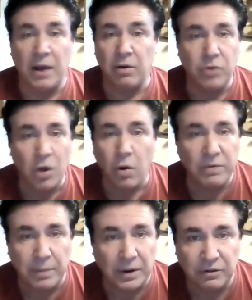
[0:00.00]
I don't know
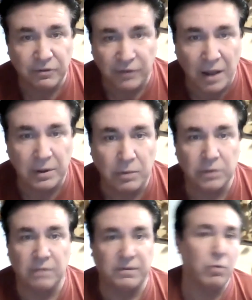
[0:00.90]
everybody's family,
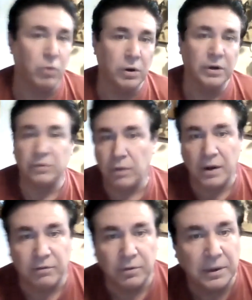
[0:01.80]
what if they worked or
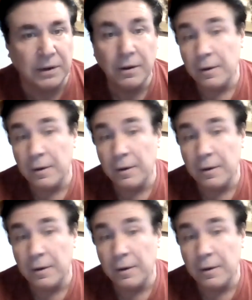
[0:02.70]
whatever, but